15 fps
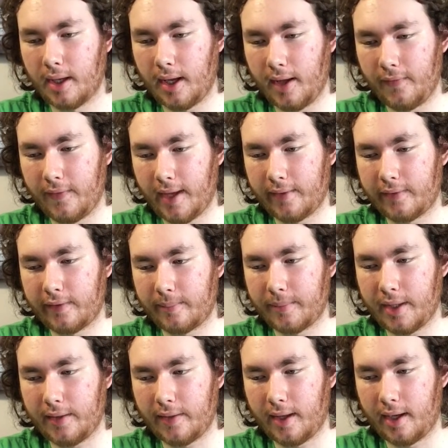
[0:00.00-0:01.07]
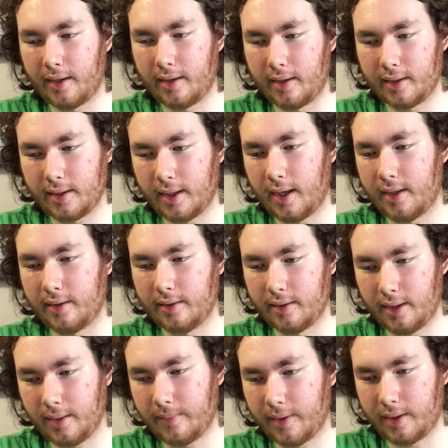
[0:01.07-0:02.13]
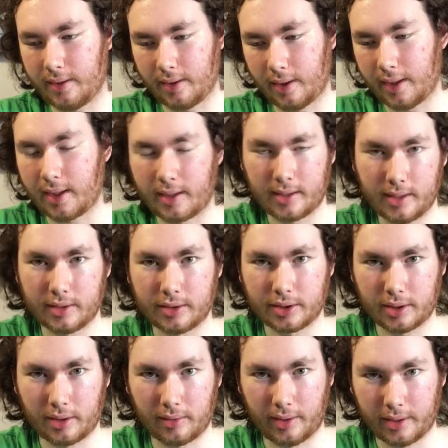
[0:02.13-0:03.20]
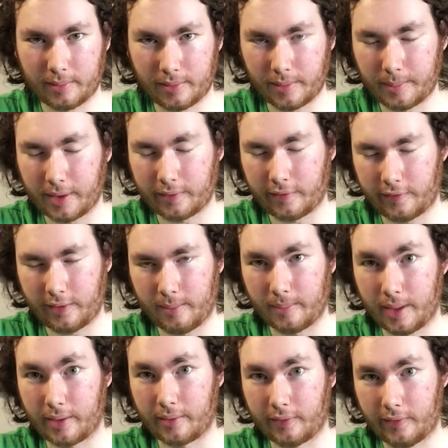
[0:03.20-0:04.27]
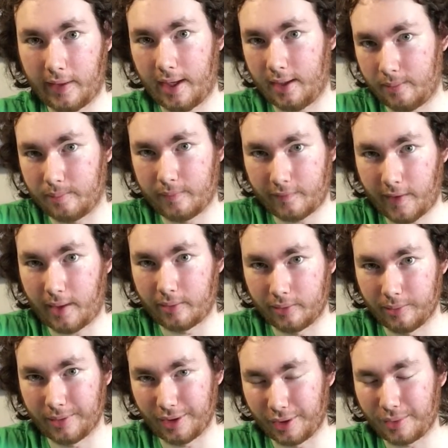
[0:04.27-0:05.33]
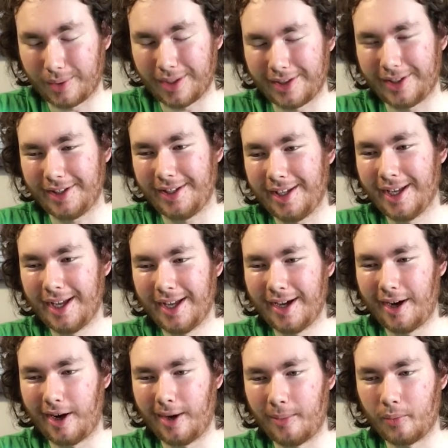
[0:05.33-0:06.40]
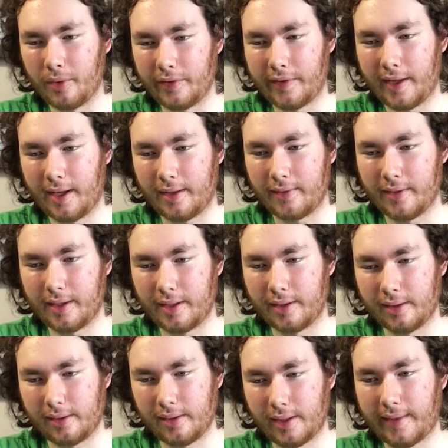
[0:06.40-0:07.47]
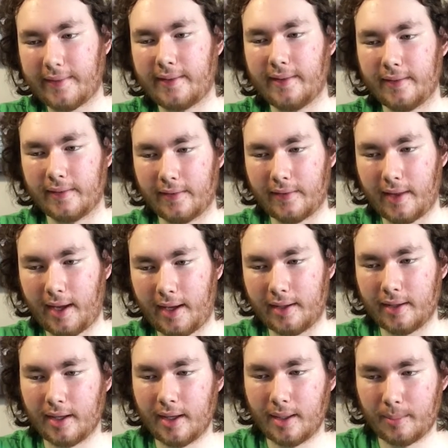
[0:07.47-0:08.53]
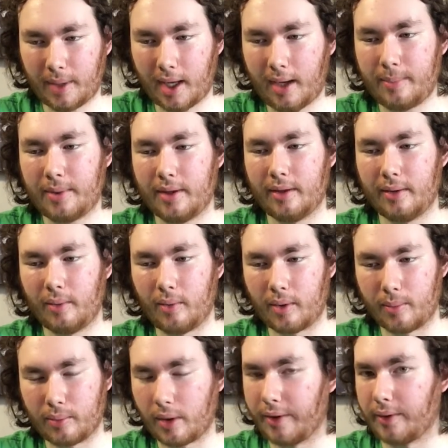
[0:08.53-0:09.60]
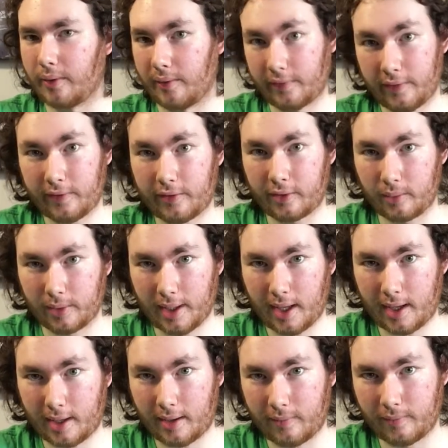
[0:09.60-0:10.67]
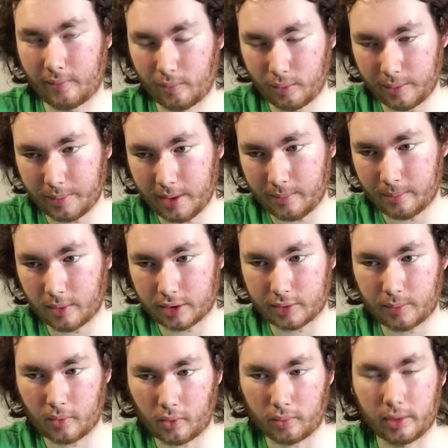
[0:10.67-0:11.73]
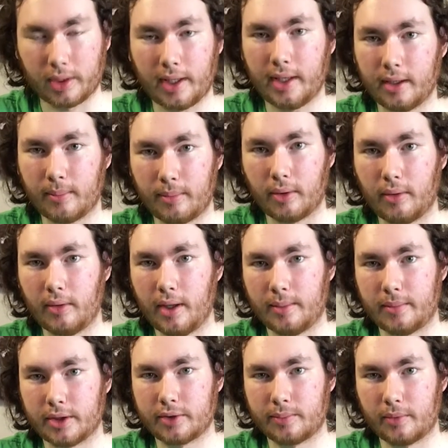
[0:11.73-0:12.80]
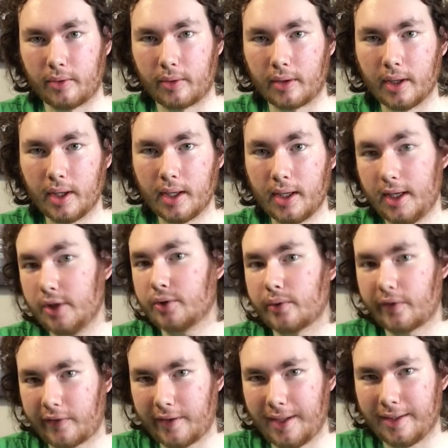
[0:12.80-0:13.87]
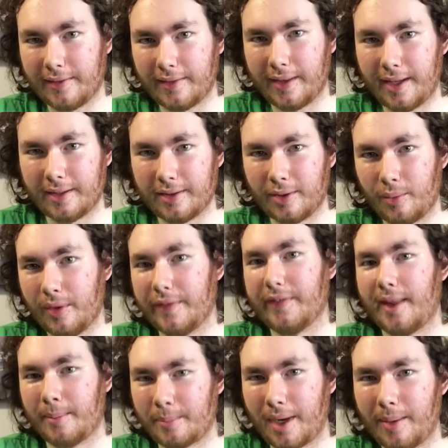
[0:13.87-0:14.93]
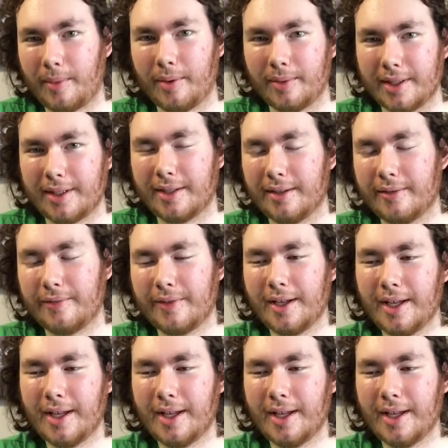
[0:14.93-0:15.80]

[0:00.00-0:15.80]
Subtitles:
And that's something that, again, even in a kid's show like the Berenstain Bears, they found really quickly, was that the lessons that Papa or brother or sister would have would be much more relatable and much more interesting than the ones that Mama would give.